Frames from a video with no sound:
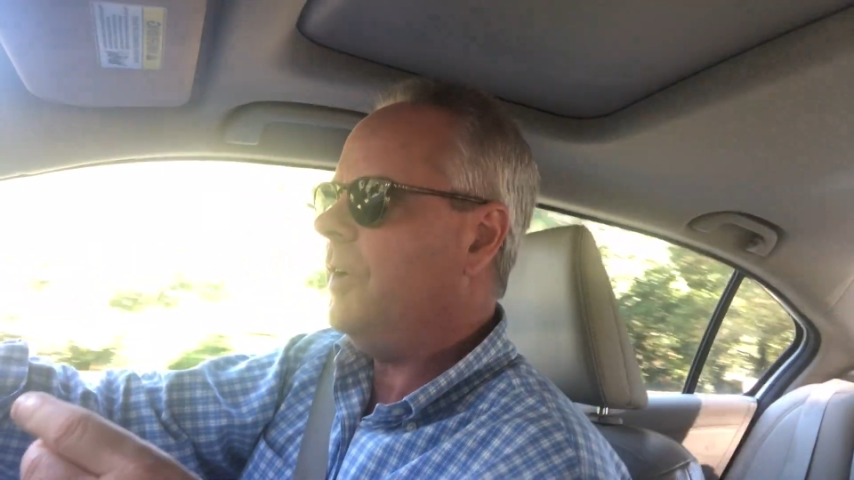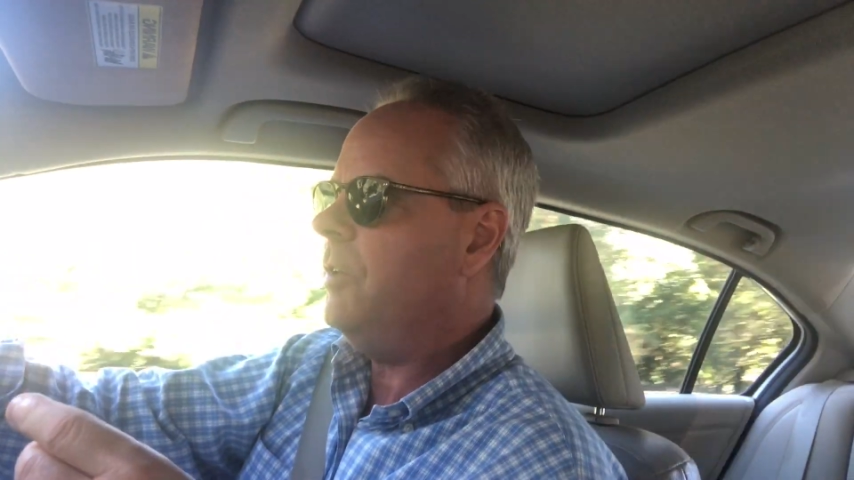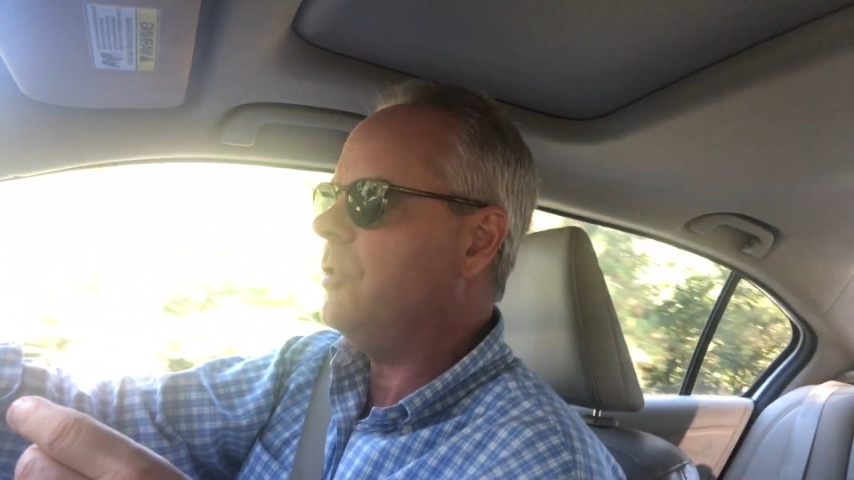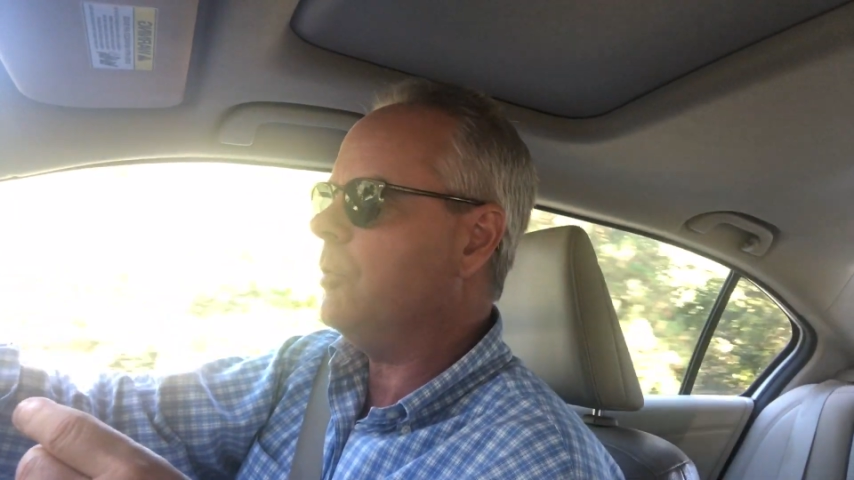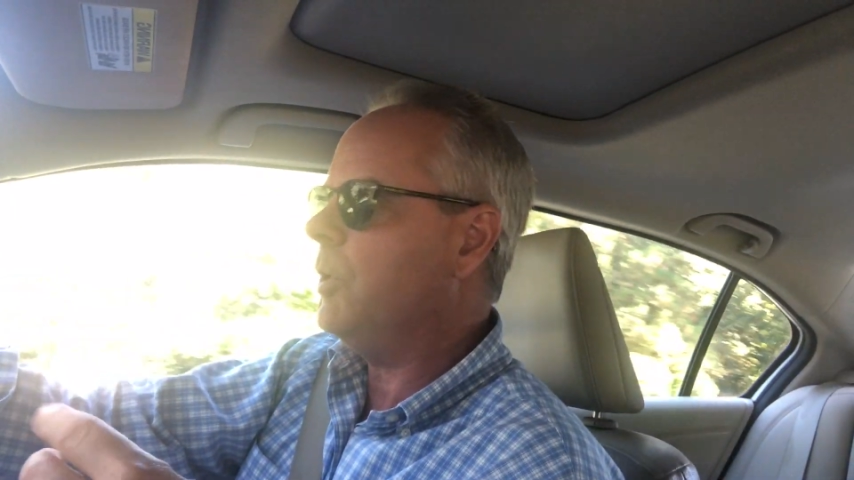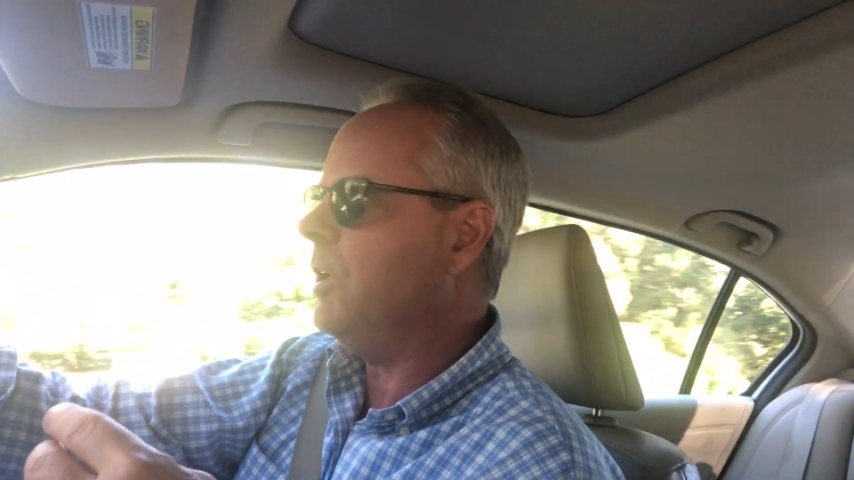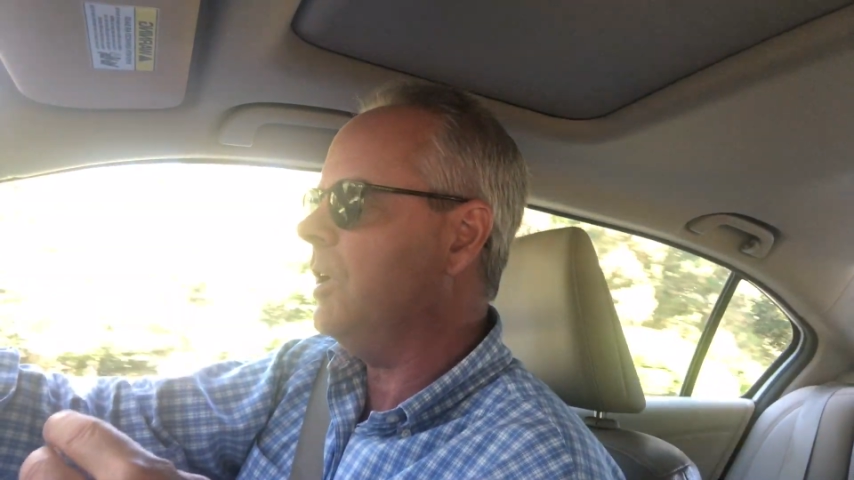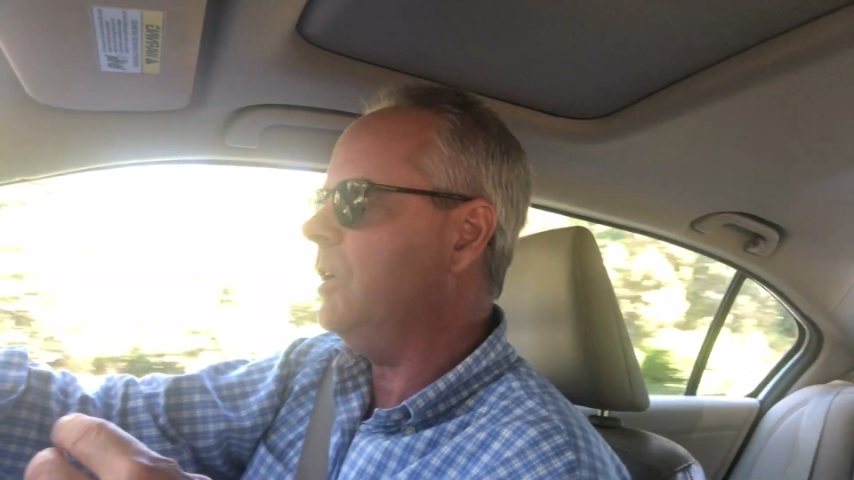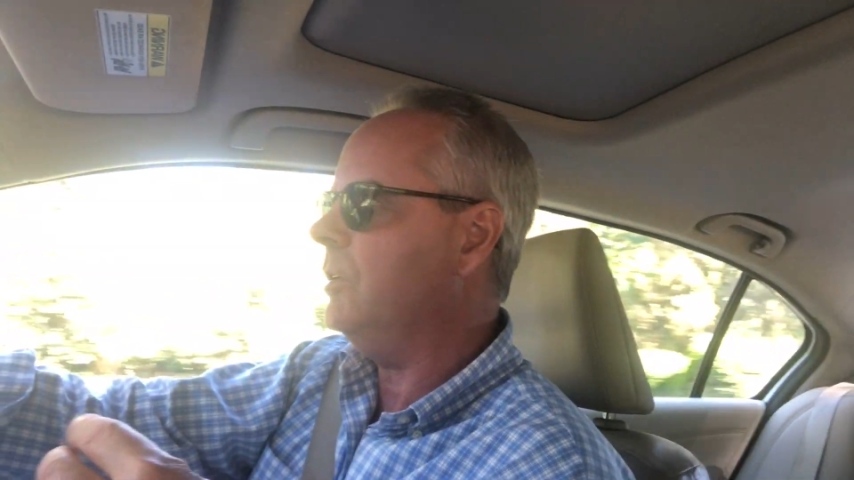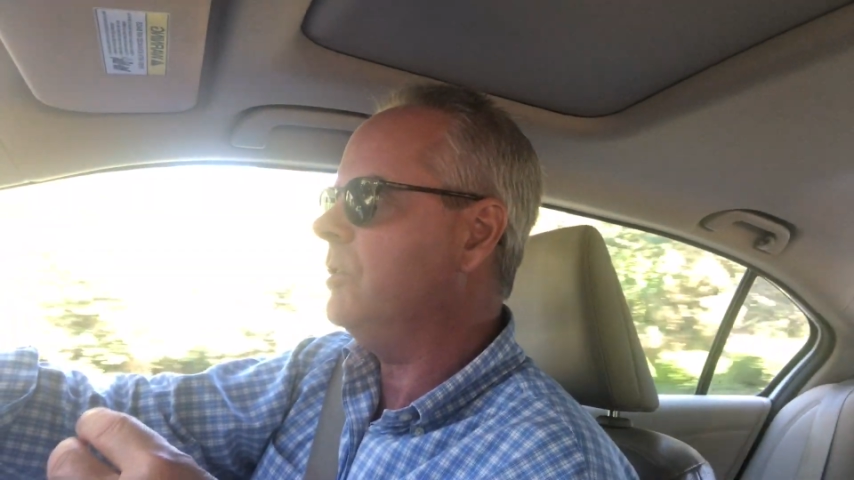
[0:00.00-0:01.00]
feature
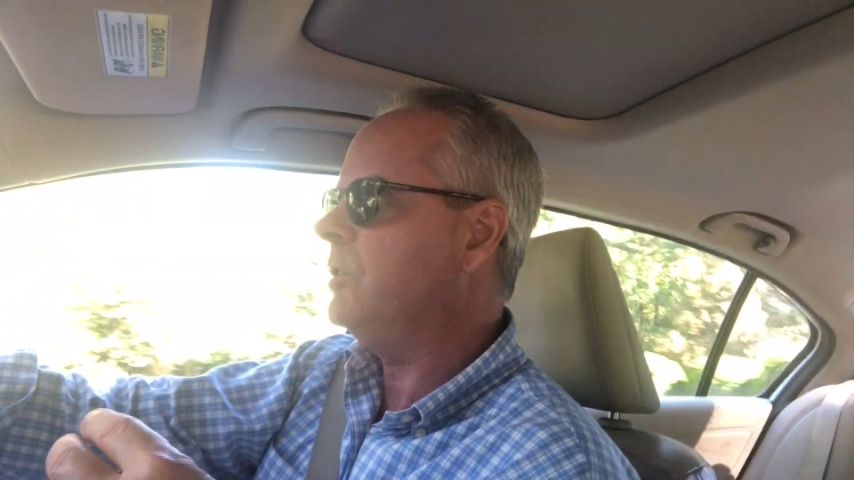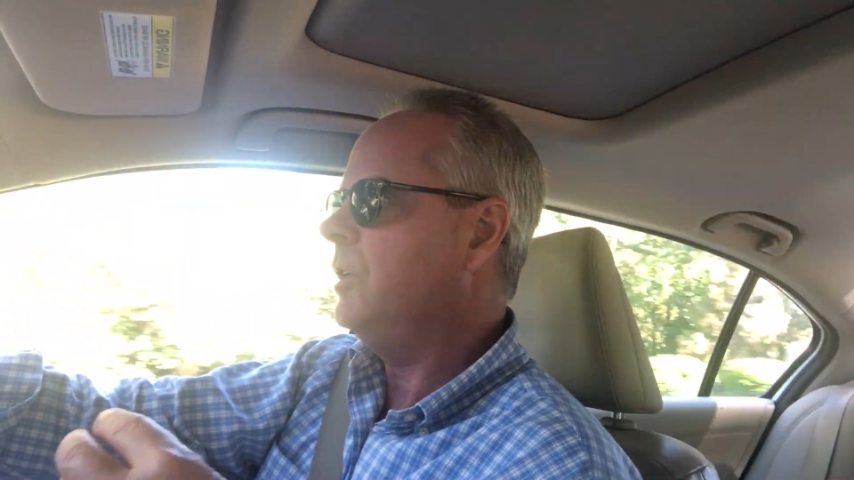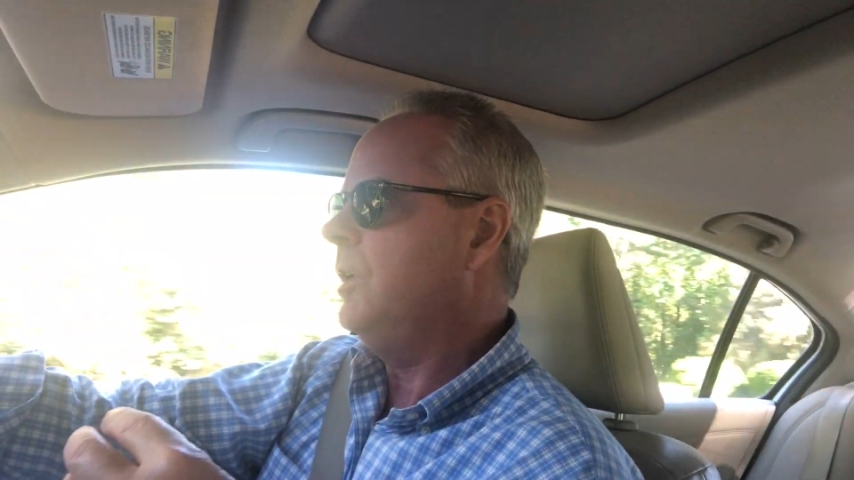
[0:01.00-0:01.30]
because